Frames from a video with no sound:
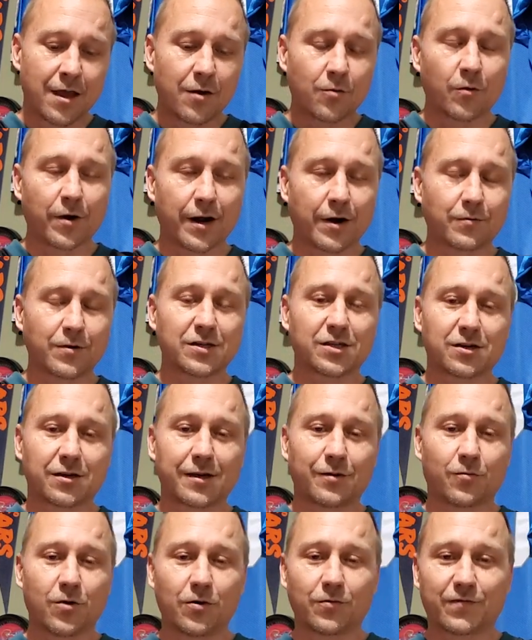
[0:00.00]
When I originally
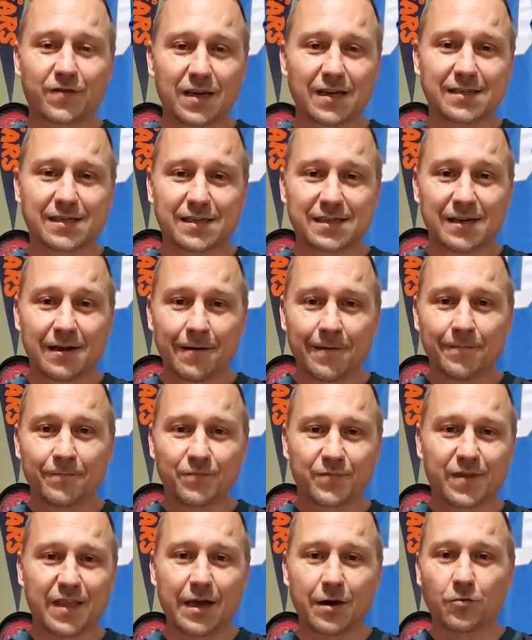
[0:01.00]
wrote this,
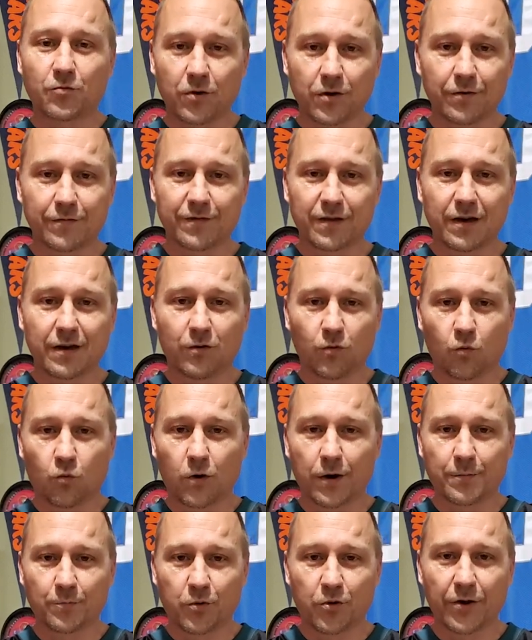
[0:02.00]
they were the
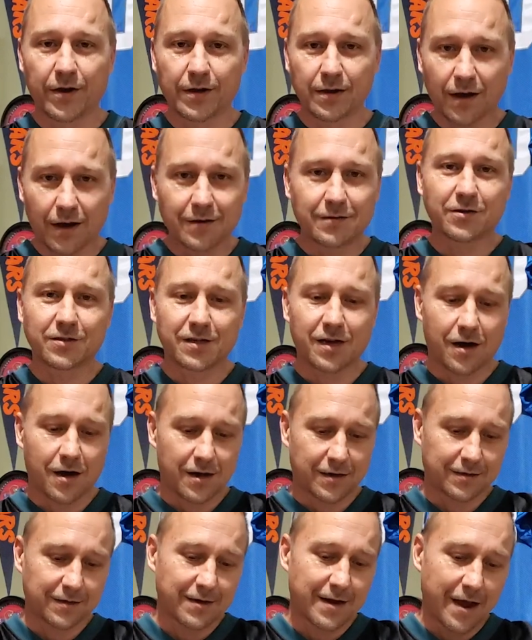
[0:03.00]
1-point
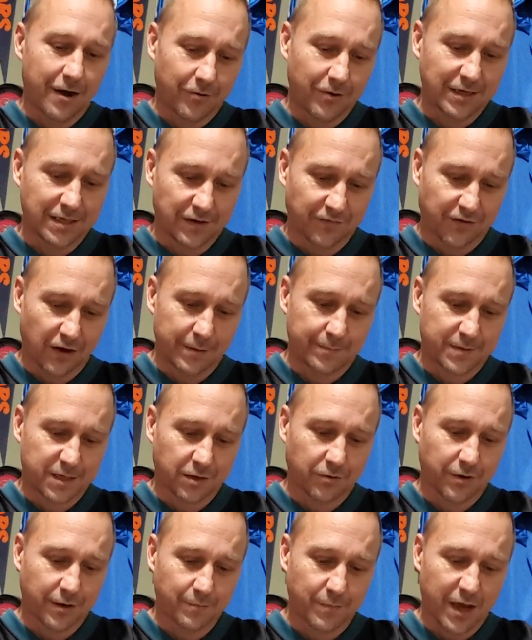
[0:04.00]
underdog. Now it's flipped to
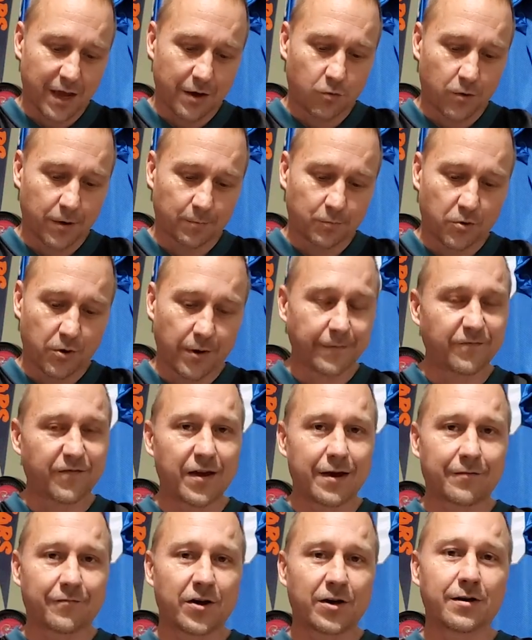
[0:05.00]
Green Bay, a 1-point
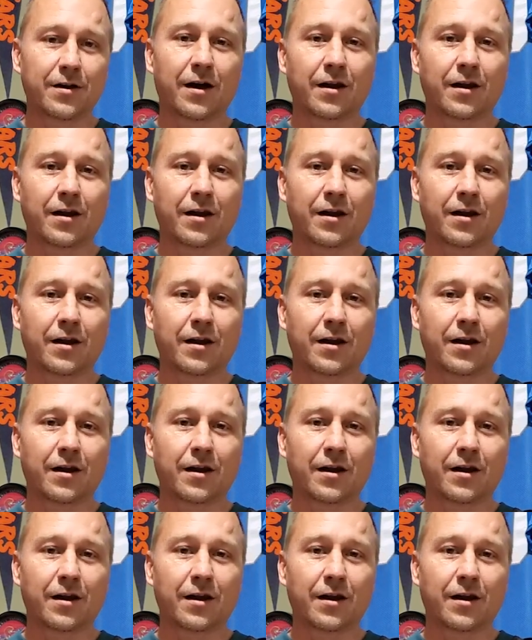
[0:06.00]
favorite.